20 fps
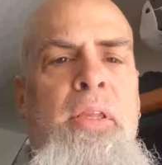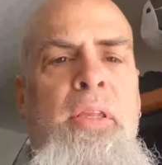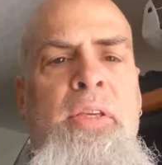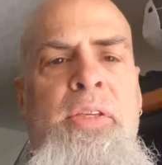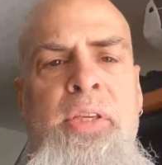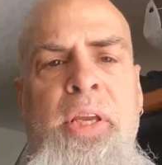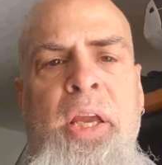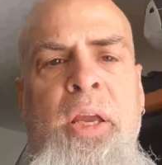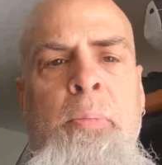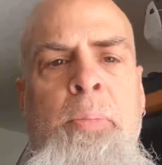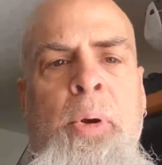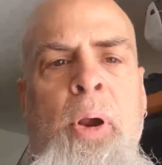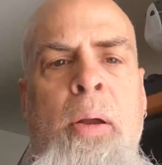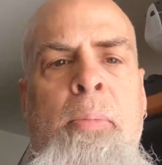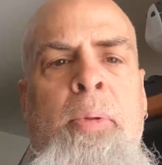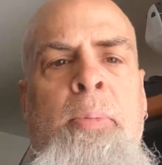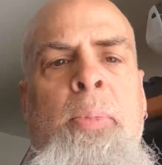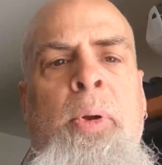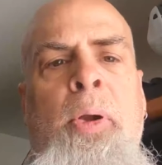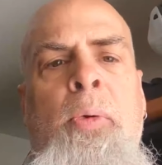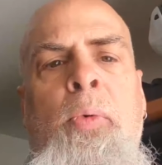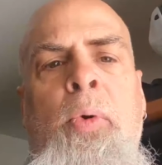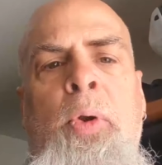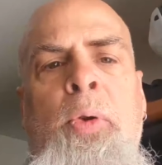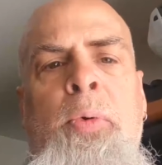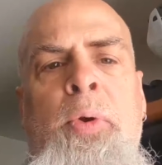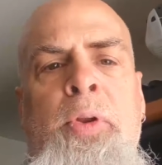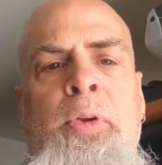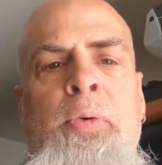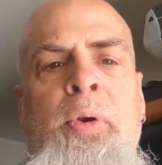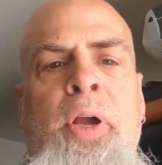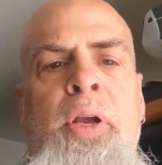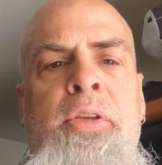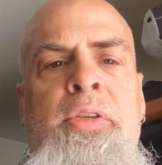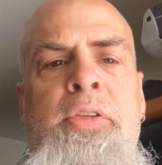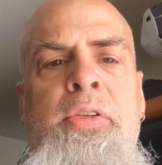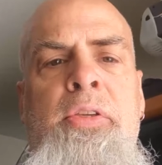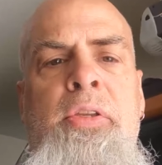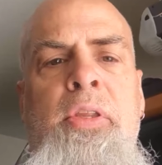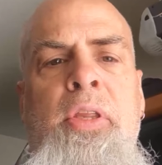The second problem I want to
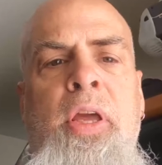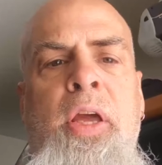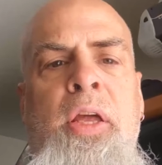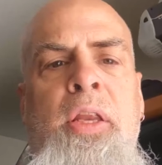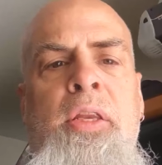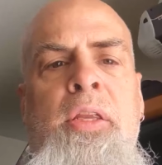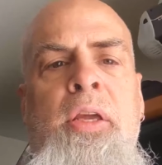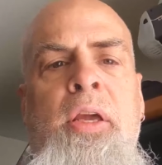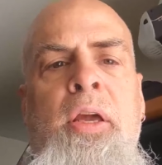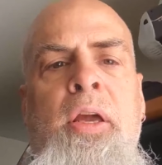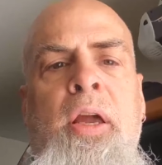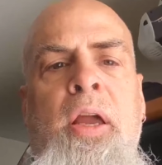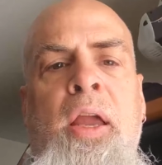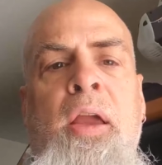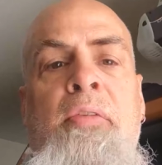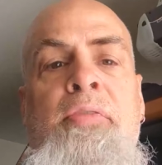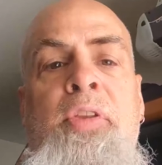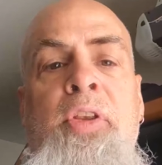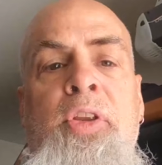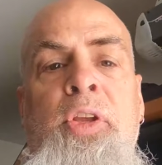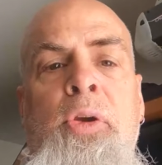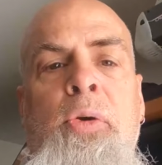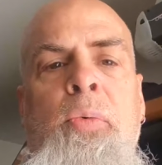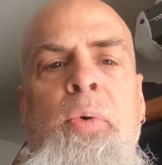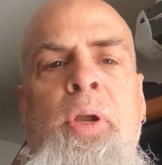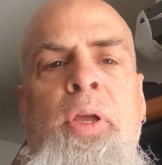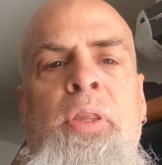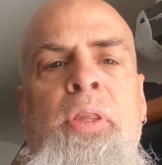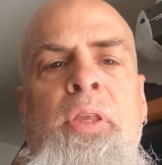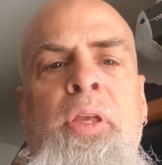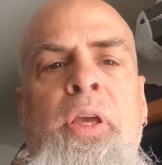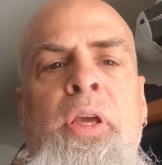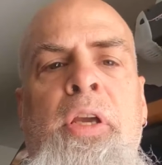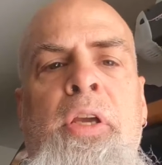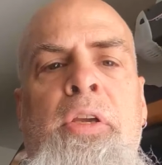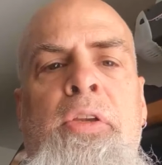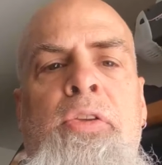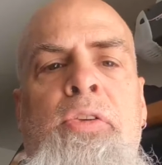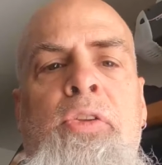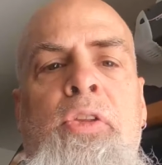address that I have to deal with
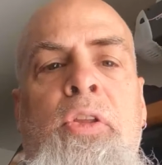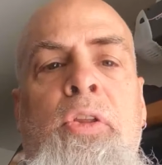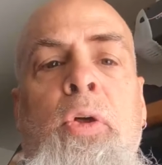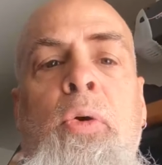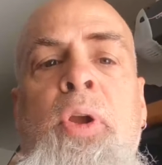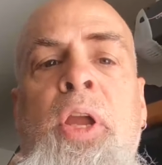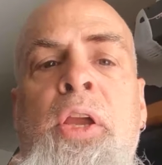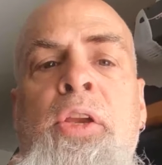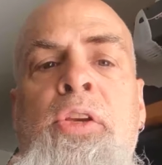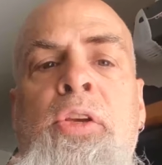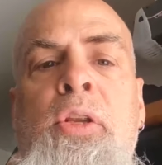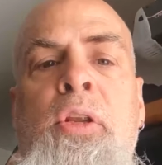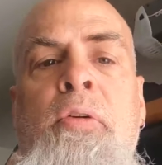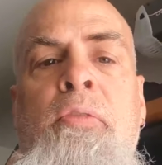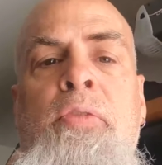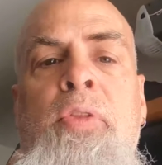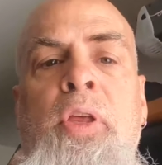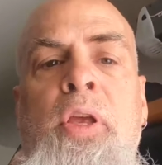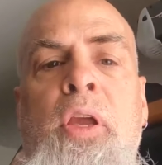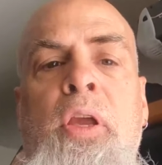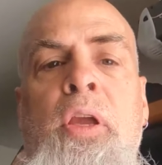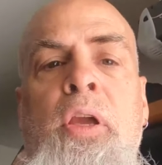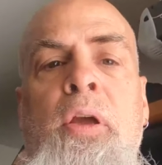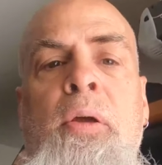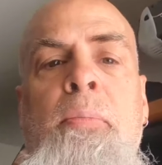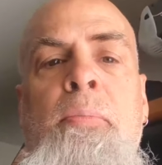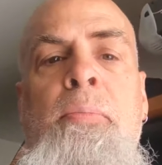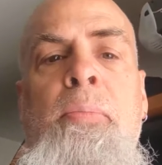is the location of the